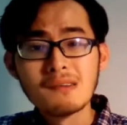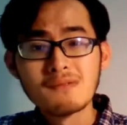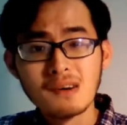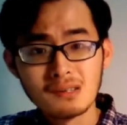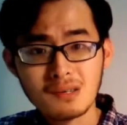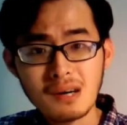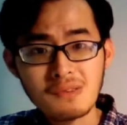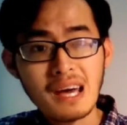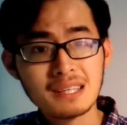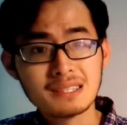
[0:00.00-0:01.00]
For
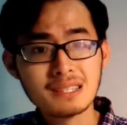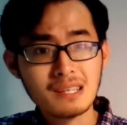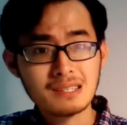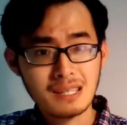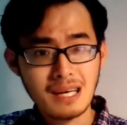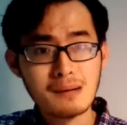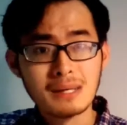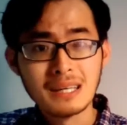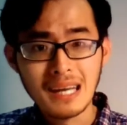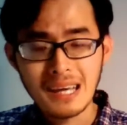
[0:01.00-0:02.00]
graphite, it exists as a
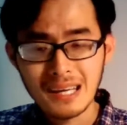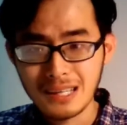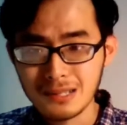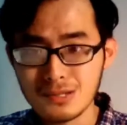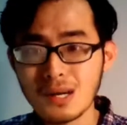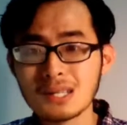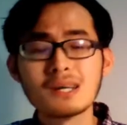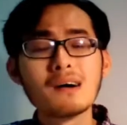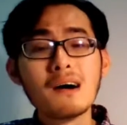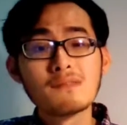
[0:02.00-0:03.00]
carbon layer lattice
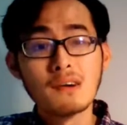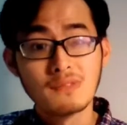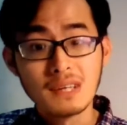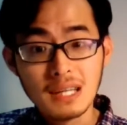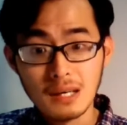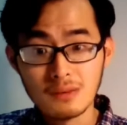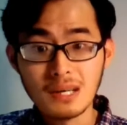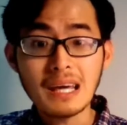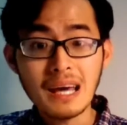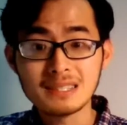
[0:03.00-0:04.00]
structure. For
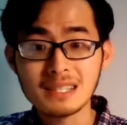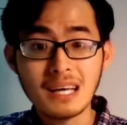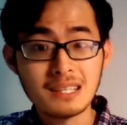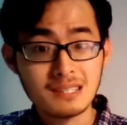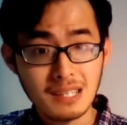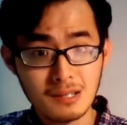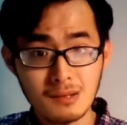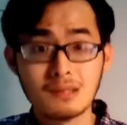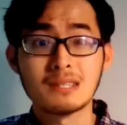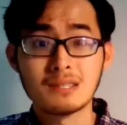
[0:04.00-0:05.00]
Fullerene, it exists as a
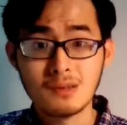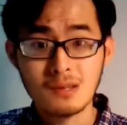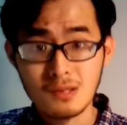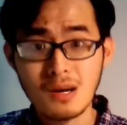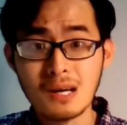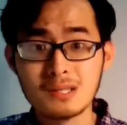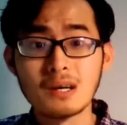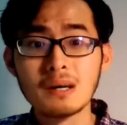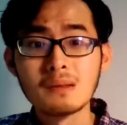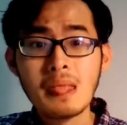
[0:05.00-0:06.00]
discrete structure.
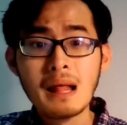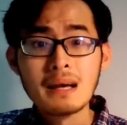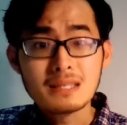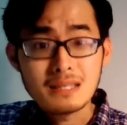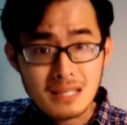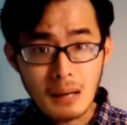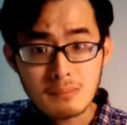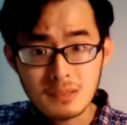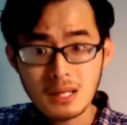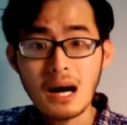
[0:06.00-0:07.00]

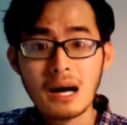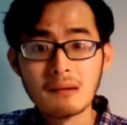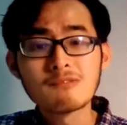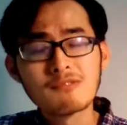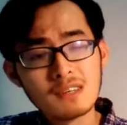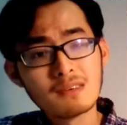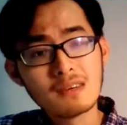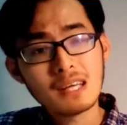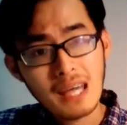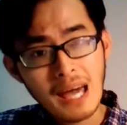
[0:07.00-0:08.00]
Sometimes
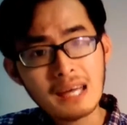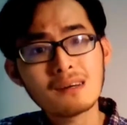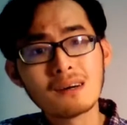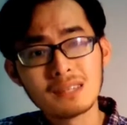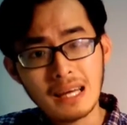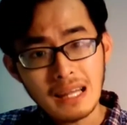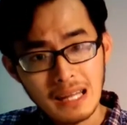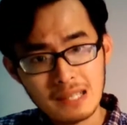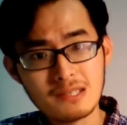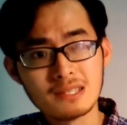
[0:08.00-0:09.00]
Fullerene can conduct
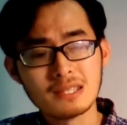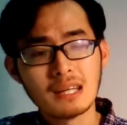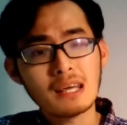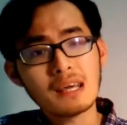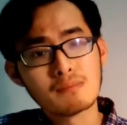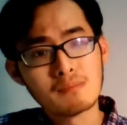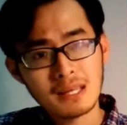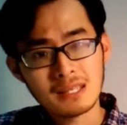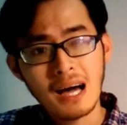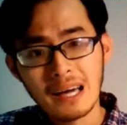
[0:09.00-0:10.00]
electricity if
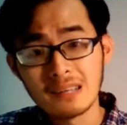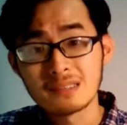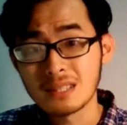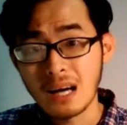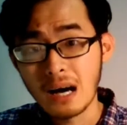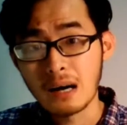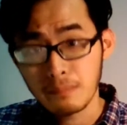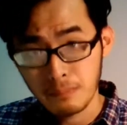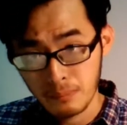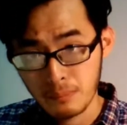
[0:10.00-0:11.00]
metal ions
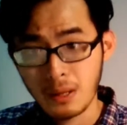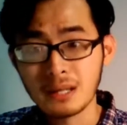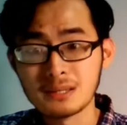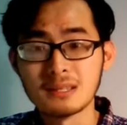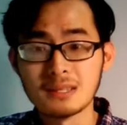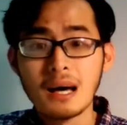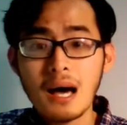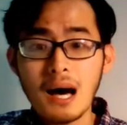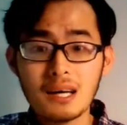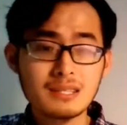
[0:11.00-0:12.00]
are present.
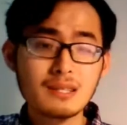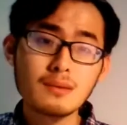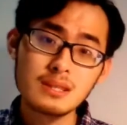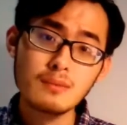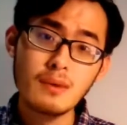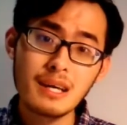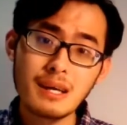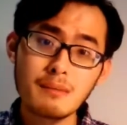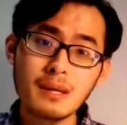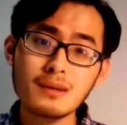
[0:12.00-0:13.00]
That's the reason why it
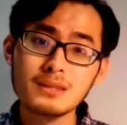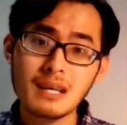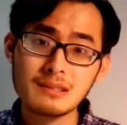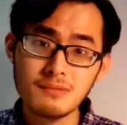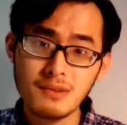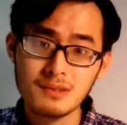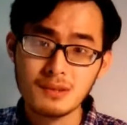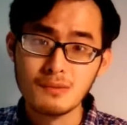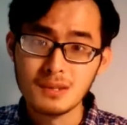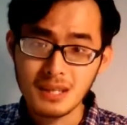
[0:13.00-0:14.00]
can be used as a
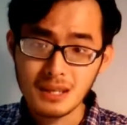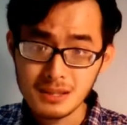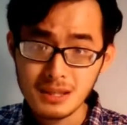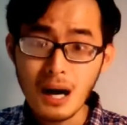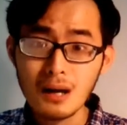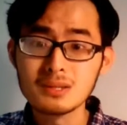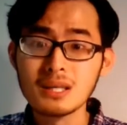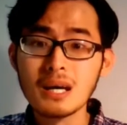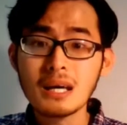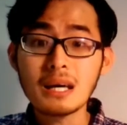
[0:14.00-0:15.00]
photovoltaic cells.
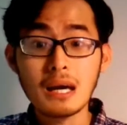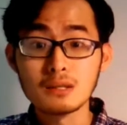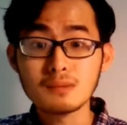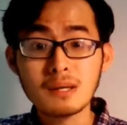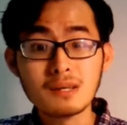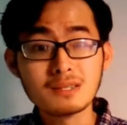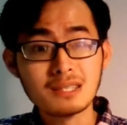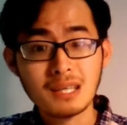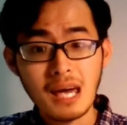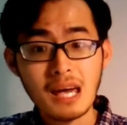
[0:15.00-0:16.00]
It can also be used as
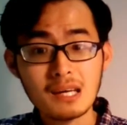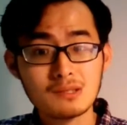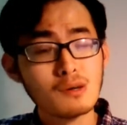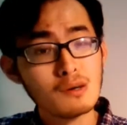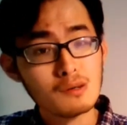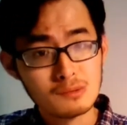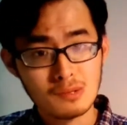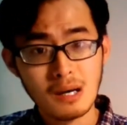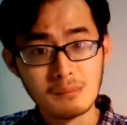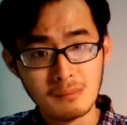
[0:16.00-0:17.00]
a cage to hold
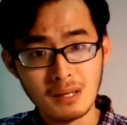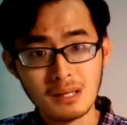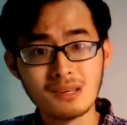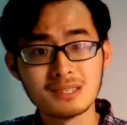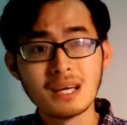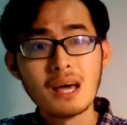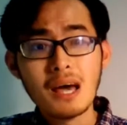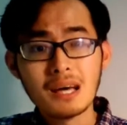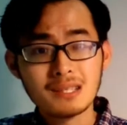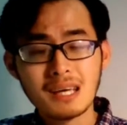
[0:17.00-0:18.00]
drug molecules,
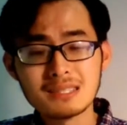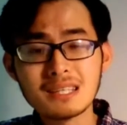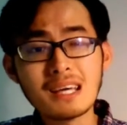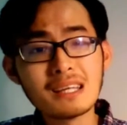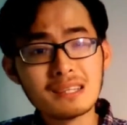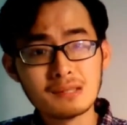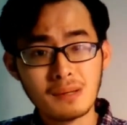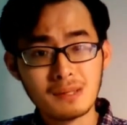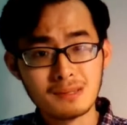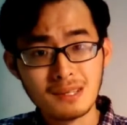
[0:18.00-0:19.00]
as you can see in this
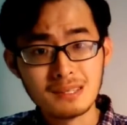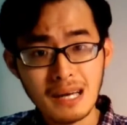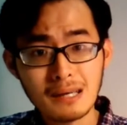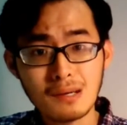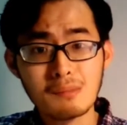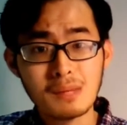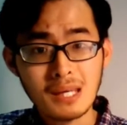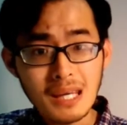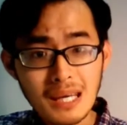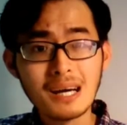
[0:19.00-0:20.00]
particular diagram
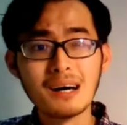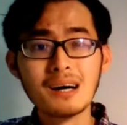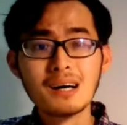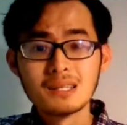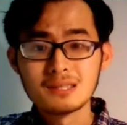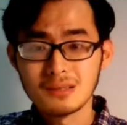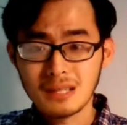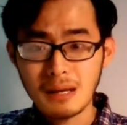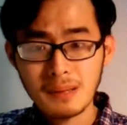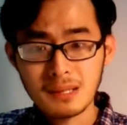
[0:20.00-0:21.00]
here. So
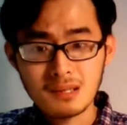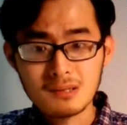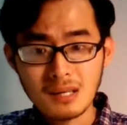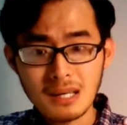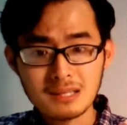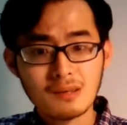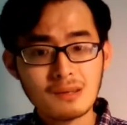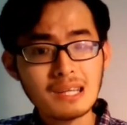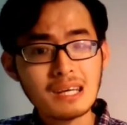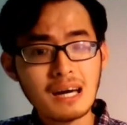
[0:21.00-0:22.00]
that particular drug is a
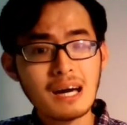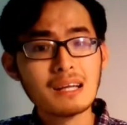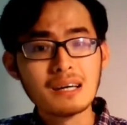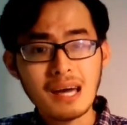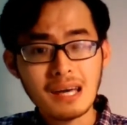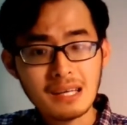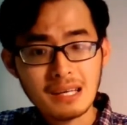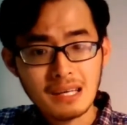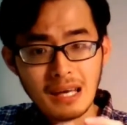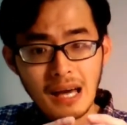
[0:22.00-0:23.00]
green in color, and then
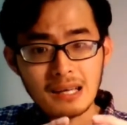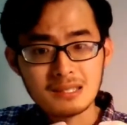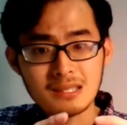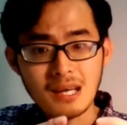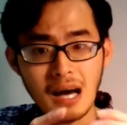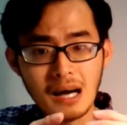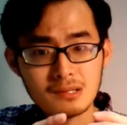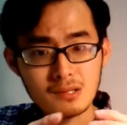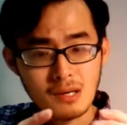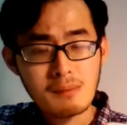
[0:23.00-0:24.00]
it gets
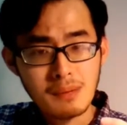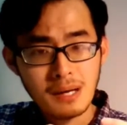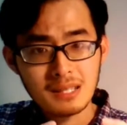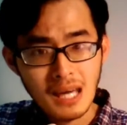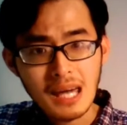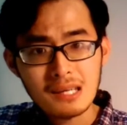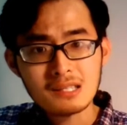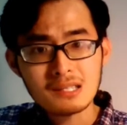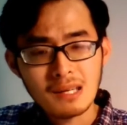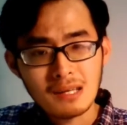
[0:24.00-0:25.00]
trapped by the
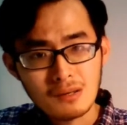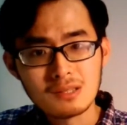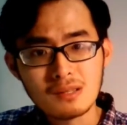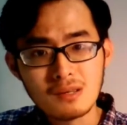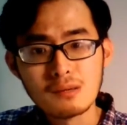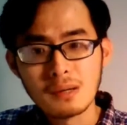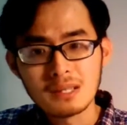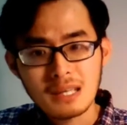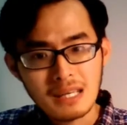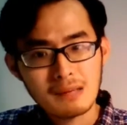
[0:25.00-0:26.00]
cages. When it goes into your
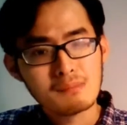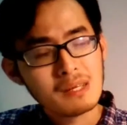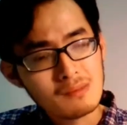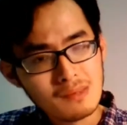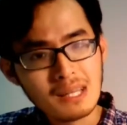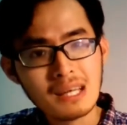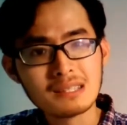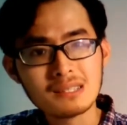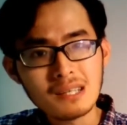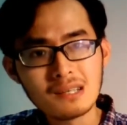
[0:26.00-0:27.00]
body, it can be
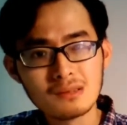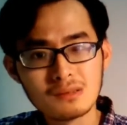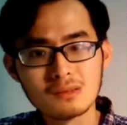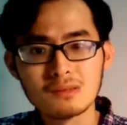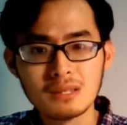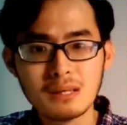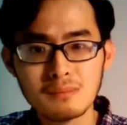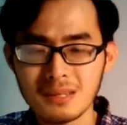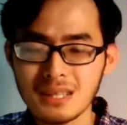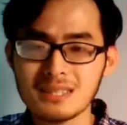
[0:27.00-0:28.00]
released into the
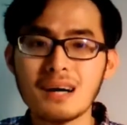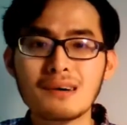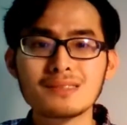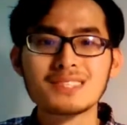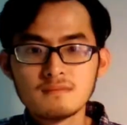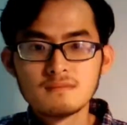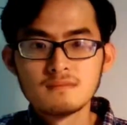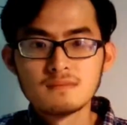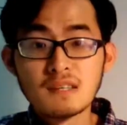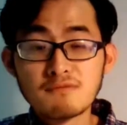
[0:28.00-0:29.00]
body cells.
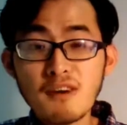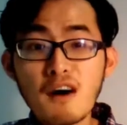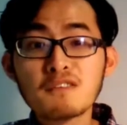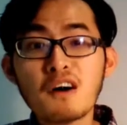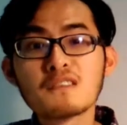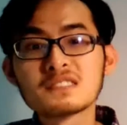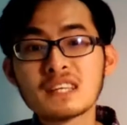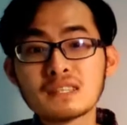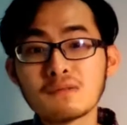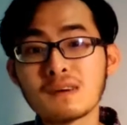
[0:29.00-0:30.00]
The 4th
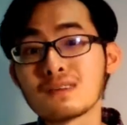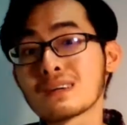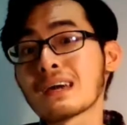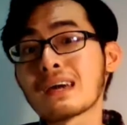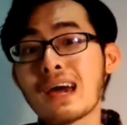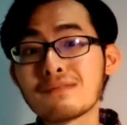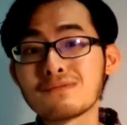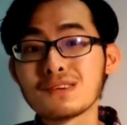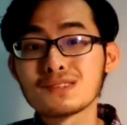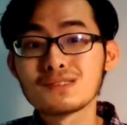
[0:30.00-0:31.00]
concept that we're looking at
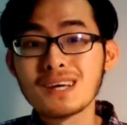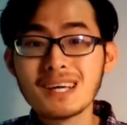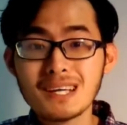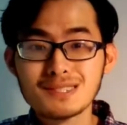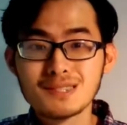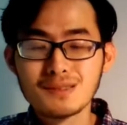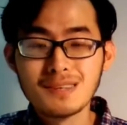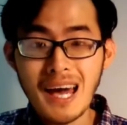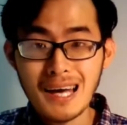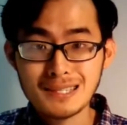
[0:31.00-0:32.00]
for today is known
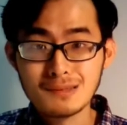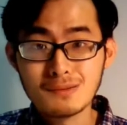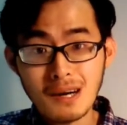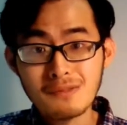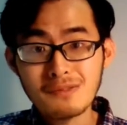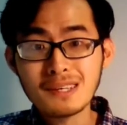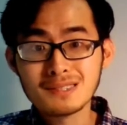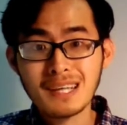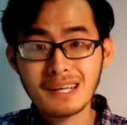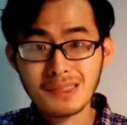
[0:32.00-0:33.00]
as graphene. So
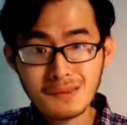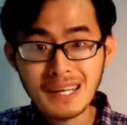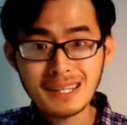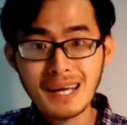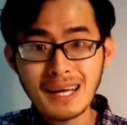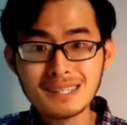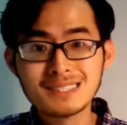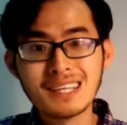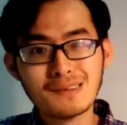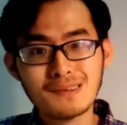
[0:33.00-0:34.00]
there are 3 things
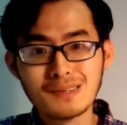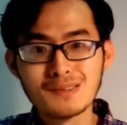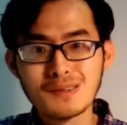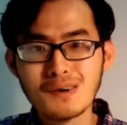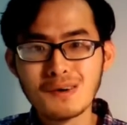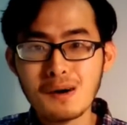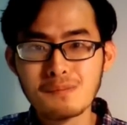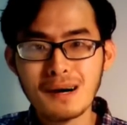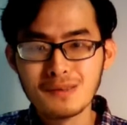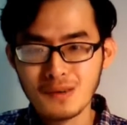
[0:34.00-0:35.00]
that you need to know
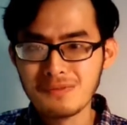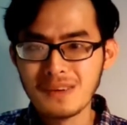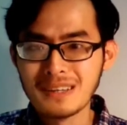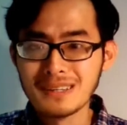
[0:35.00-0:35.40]
about graphene.